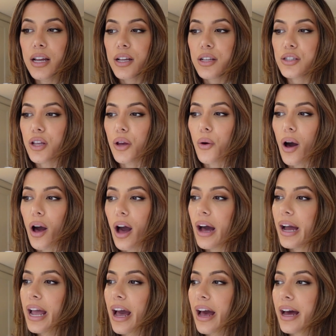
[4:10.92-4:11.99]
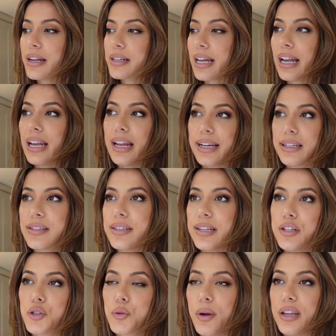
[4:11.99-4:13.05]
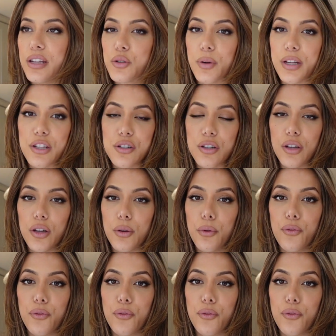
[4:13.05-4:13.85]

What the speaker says: So I had a list in 2022